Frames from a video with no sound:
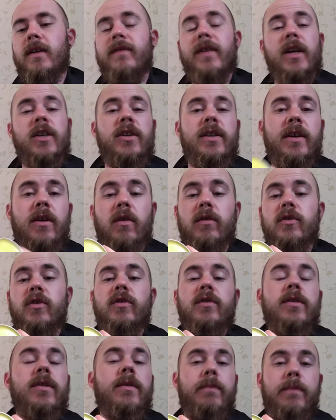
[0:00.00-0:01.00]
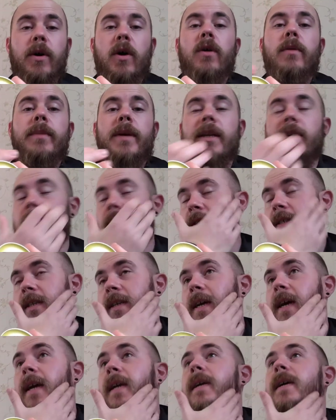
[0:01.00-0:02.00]
I've actually got just the balm in
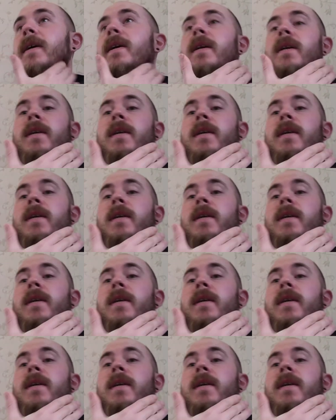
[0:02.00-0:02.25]
today.